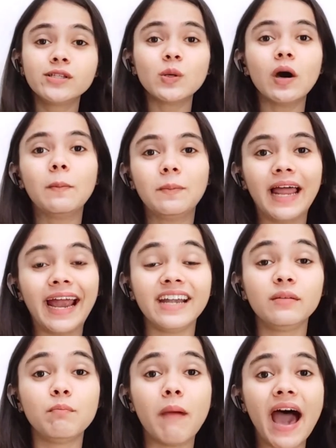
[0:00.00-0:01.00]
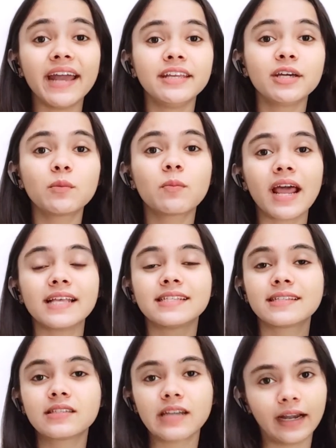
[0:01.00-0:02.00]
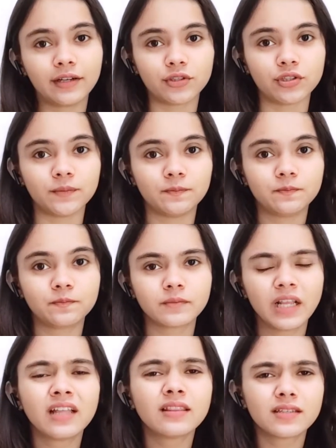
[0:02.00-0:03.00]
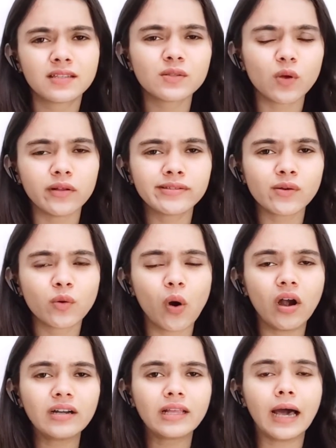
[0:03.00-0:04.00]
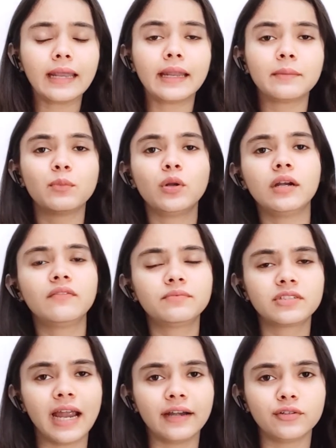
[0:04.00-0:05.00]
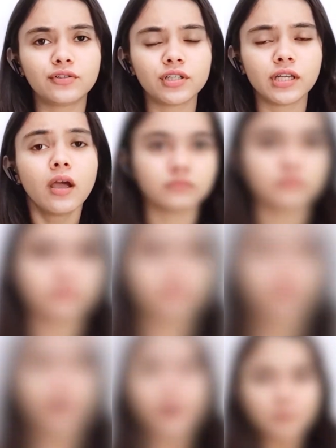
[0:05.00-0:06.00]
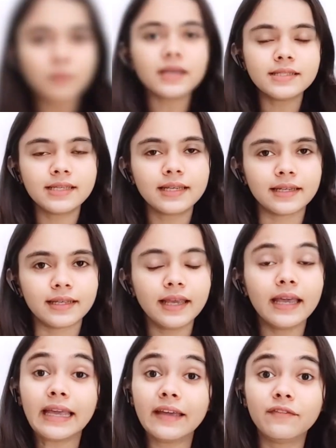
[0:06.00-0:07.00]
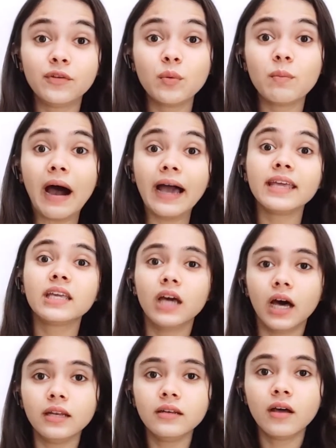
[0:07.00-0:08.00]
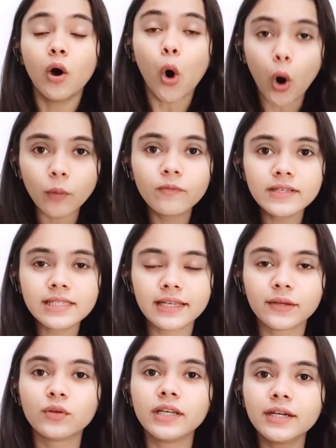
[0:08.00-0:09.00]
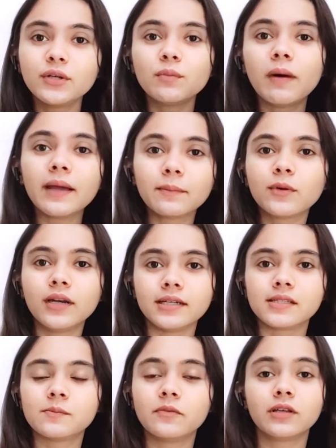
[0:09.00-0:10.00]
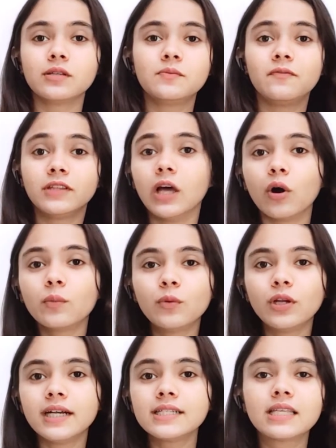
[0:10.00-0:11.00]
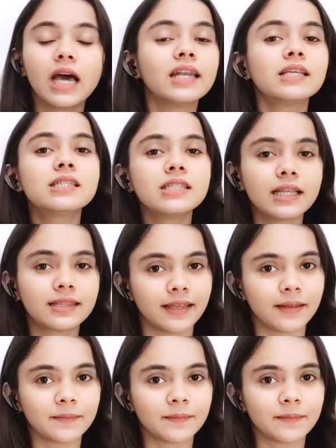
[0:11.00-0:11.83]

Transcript: applied barrier pricing strategy. This is also called gun and bullet strategy. Basically, if you buy gun, obviously you need to buy bullets because without bullets, gun is nothing.